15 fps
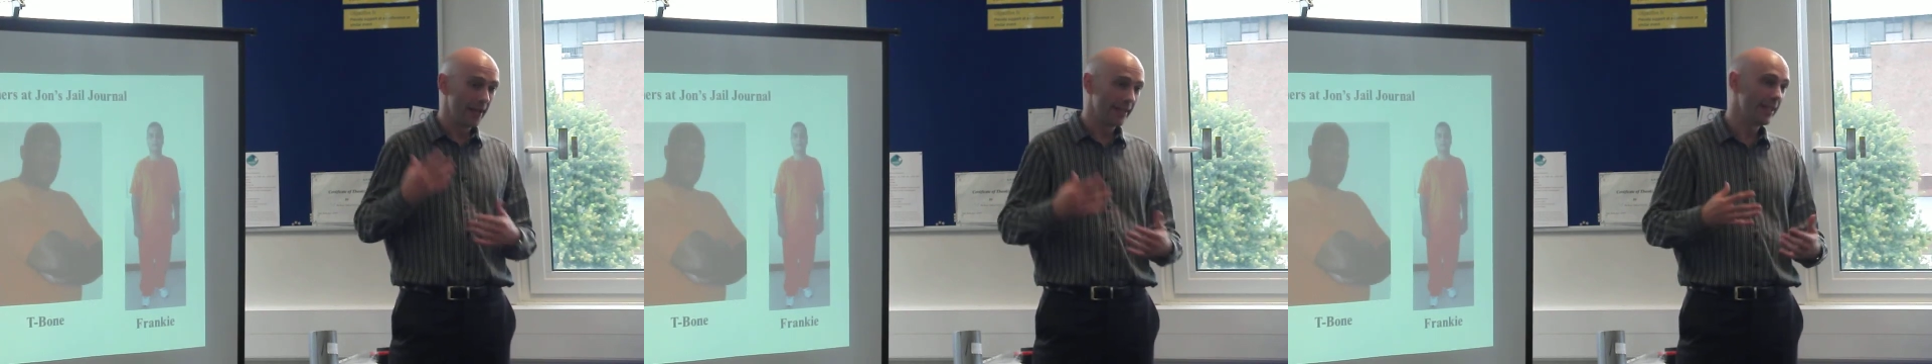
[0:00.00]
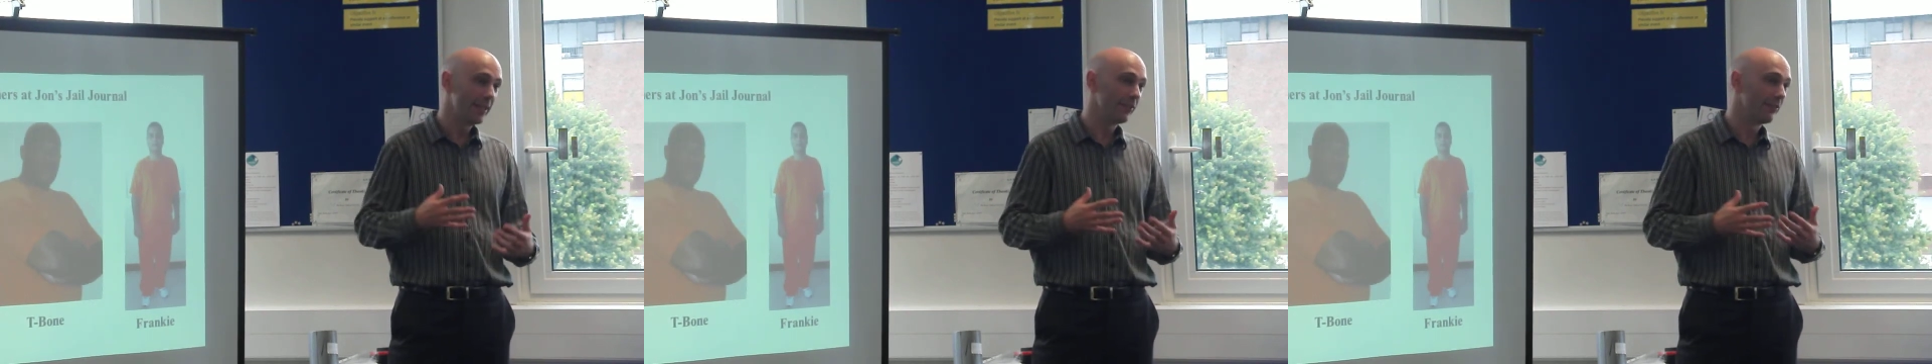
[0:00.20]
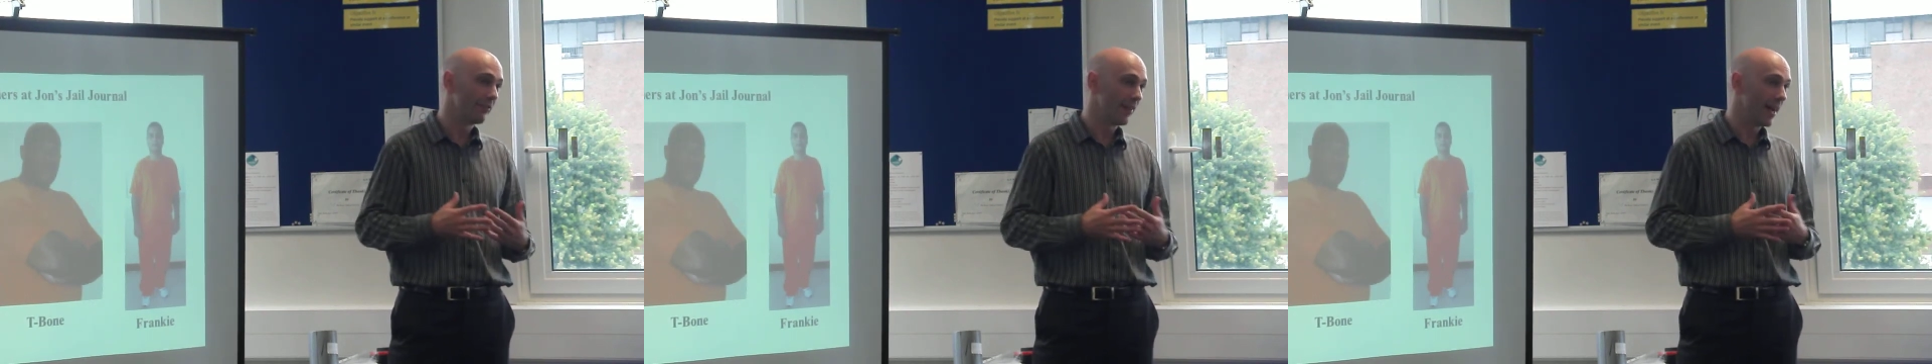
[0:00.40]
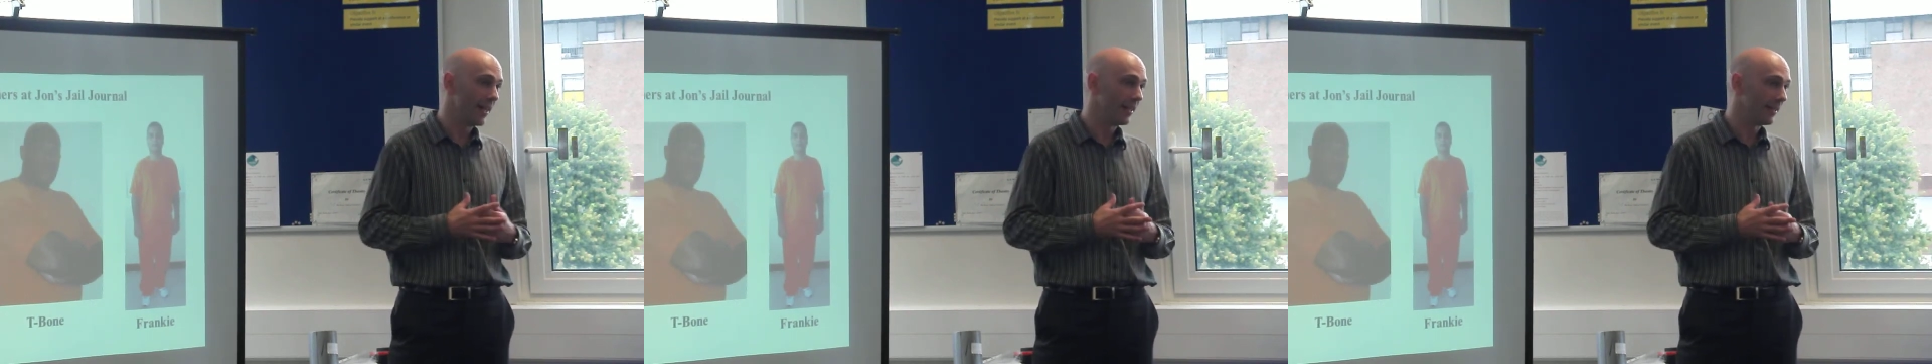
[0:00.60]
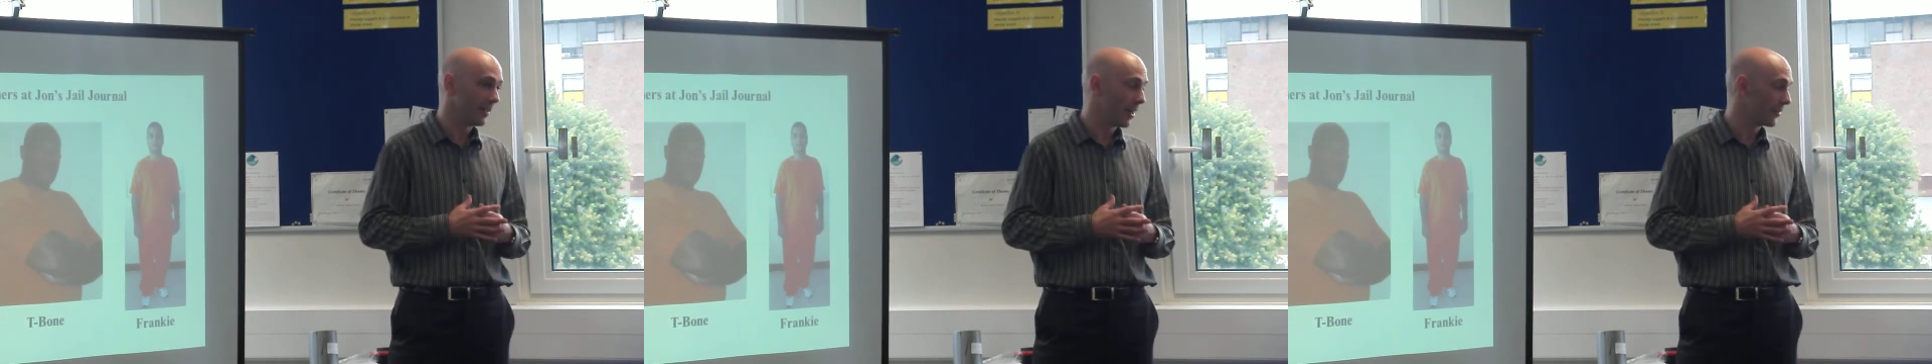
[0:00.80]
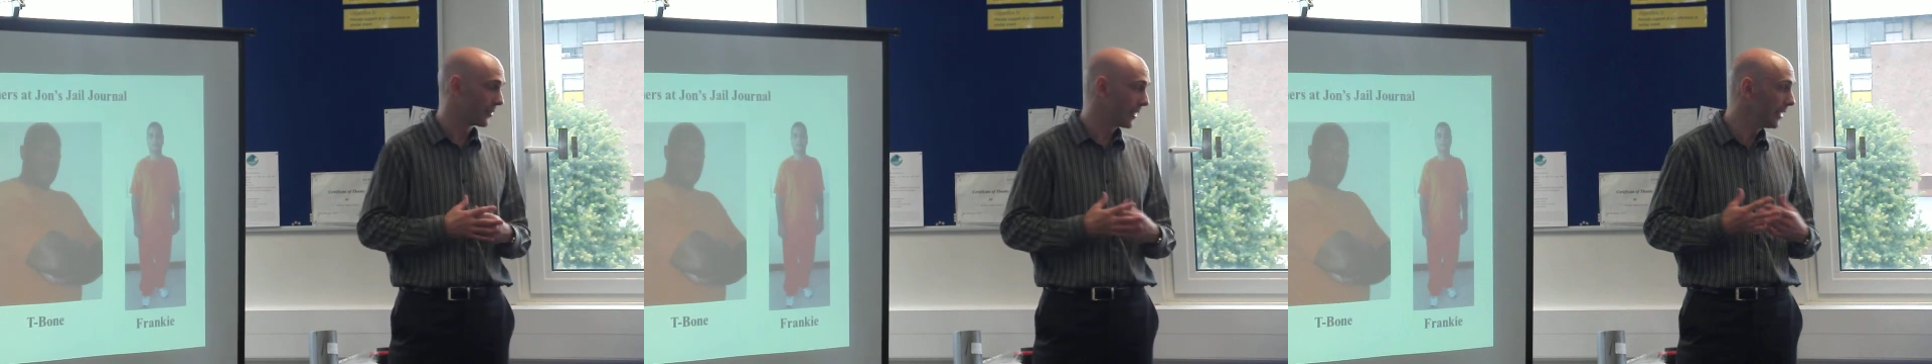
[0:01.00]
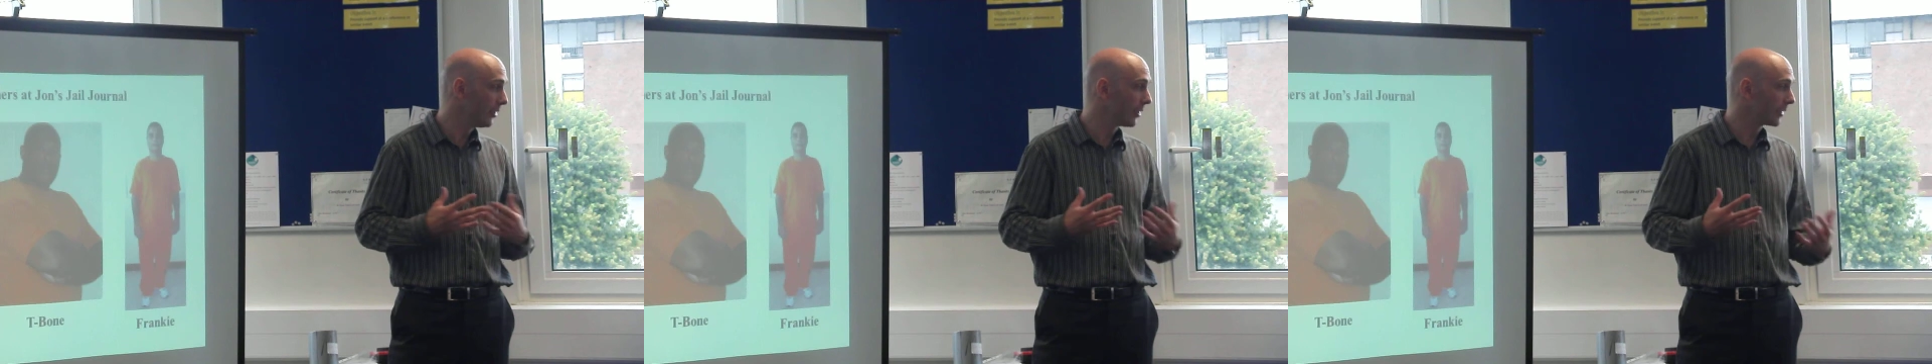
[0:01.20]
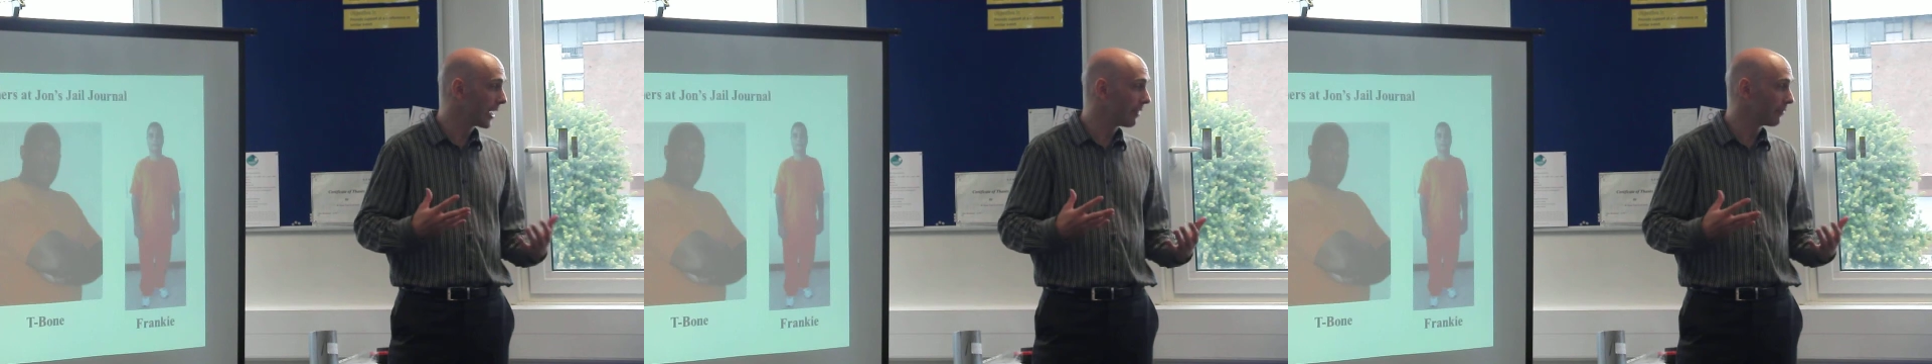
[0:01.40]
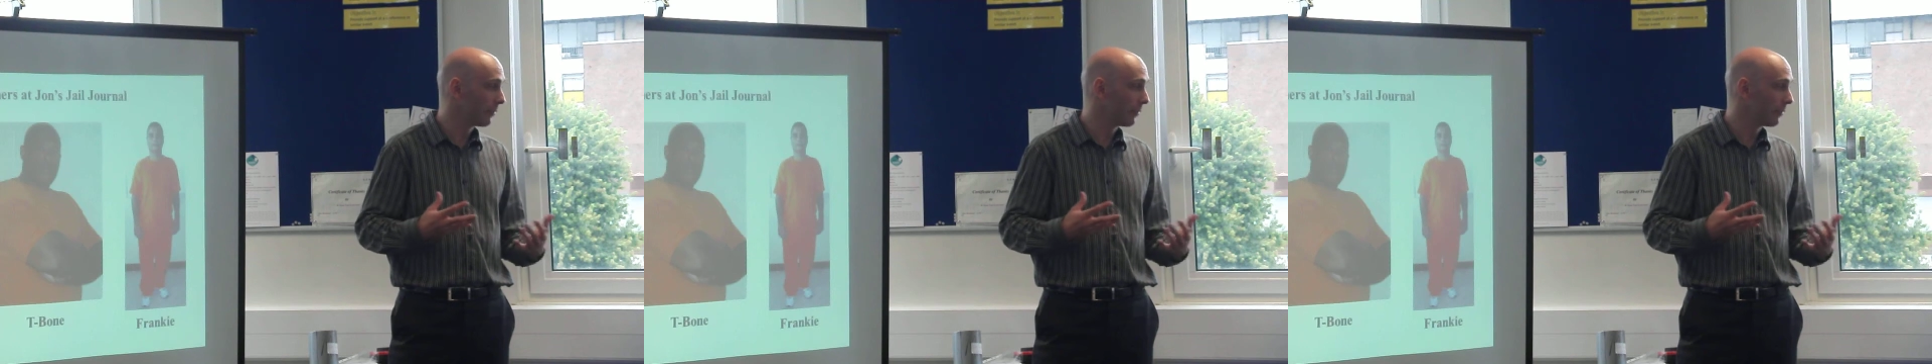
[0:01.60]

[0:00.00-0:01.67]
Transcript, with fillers: and he could fight, you know, so he looked